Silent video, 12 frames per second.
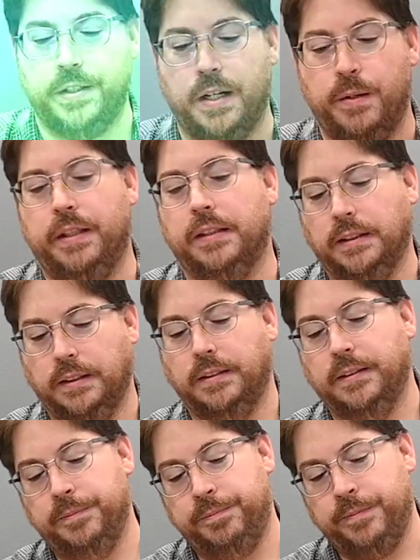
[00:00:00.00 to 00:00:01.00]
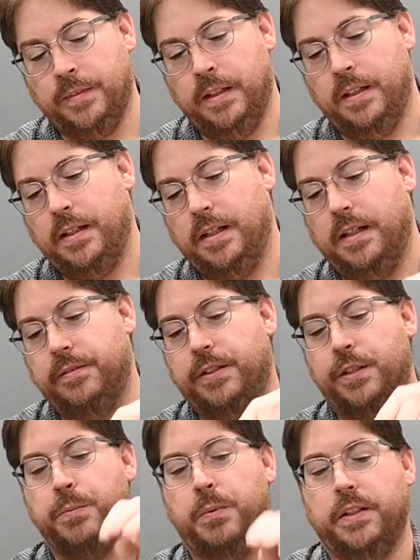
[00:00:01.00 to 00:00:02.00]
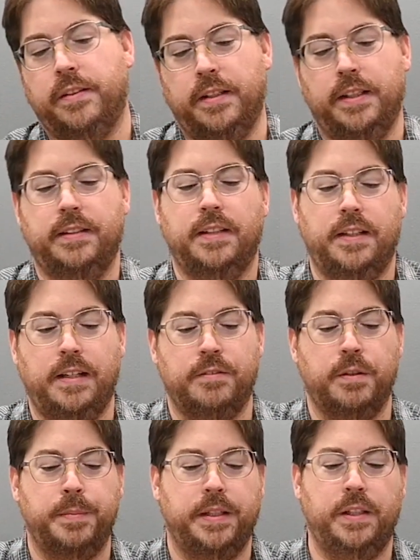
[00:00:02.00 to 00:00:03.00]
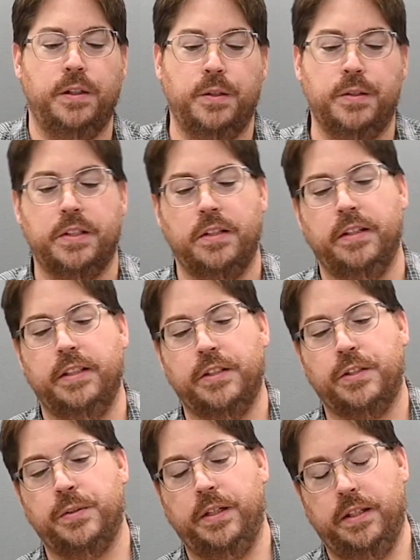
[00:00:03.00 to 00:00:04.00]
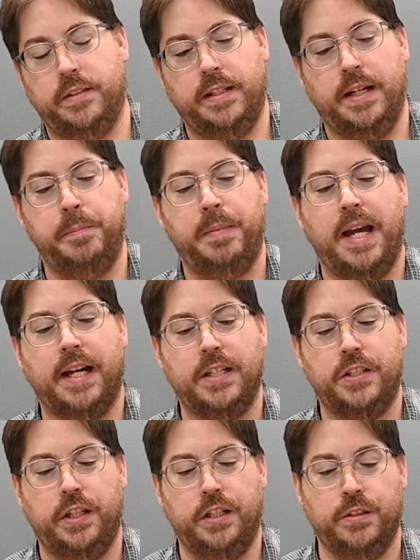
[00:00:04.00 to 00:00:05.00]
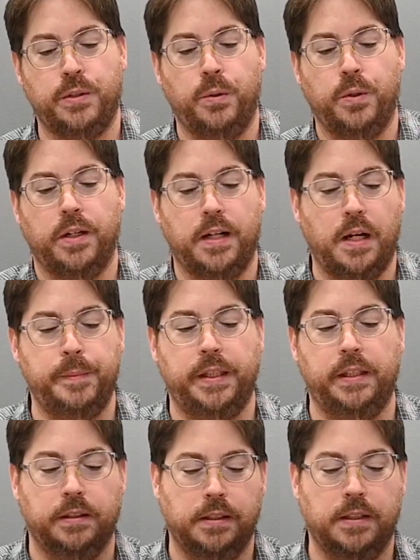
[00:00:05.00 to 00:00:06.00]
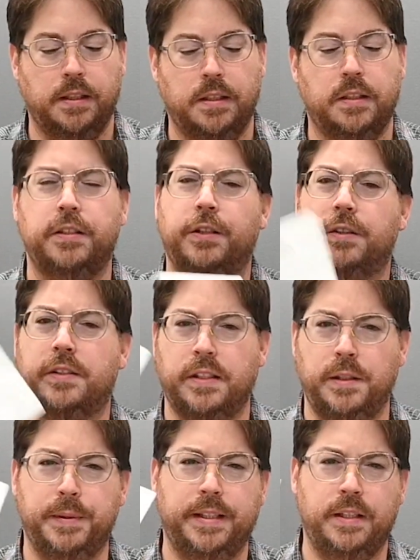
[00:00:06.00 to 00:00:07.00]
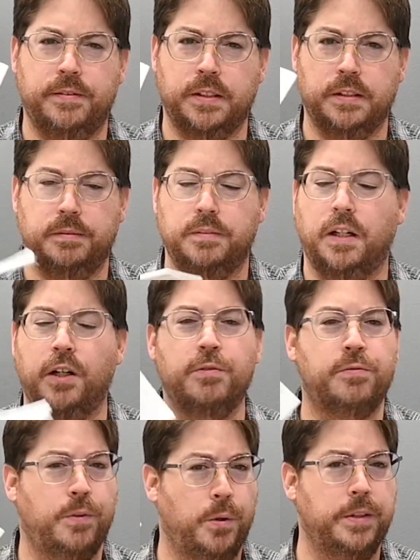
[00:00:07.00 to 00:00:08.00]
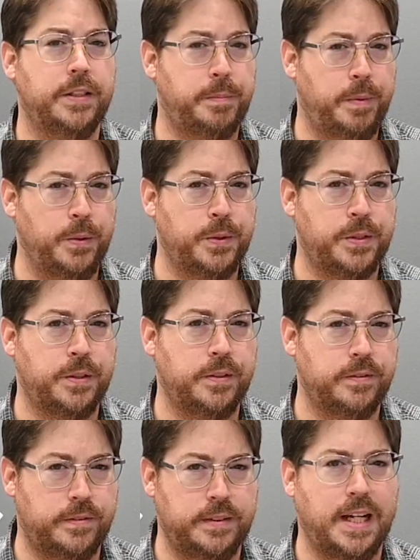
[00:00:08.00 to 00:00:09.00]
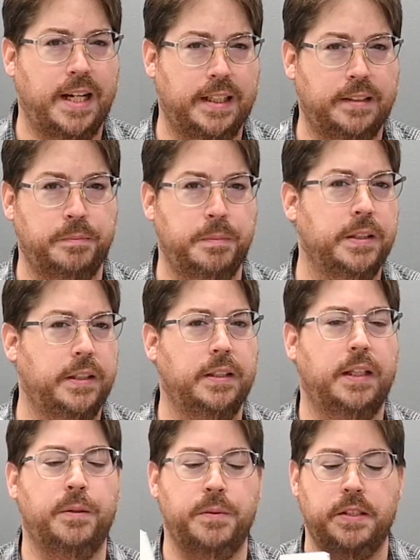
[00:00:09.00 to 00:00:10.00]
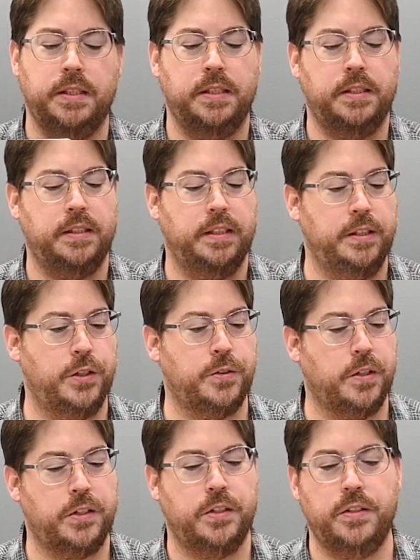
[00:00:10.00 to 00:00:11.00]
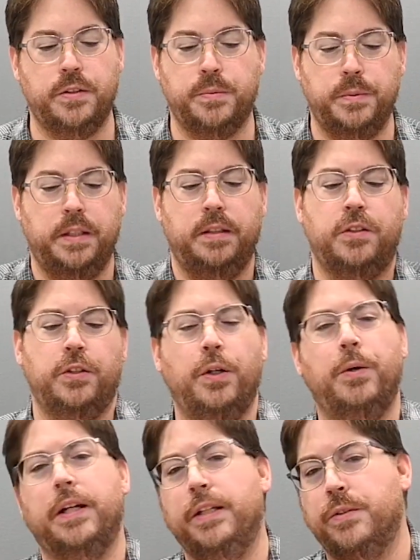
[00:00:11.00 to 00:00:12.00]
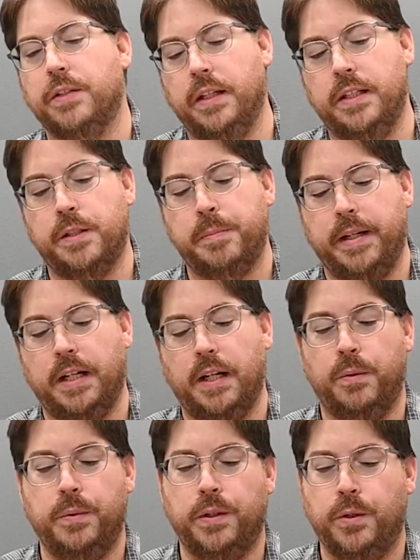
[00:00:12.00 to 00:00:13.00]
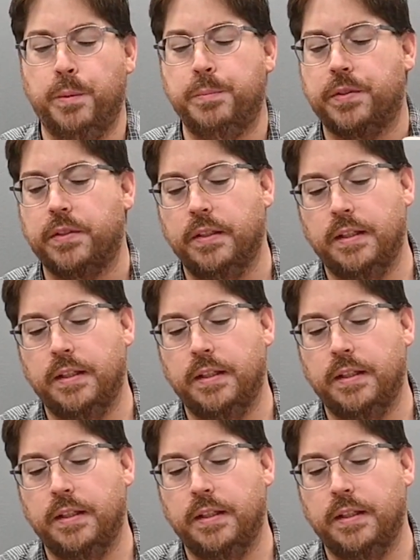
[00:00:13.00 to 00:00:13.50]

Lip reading: shall we? If there's one thing that everybody knows in our industry is that packaging is origami. Does anybody ever unfold this poster of 9 million languages and instructions? We should know how to use a lens by now, one hopes.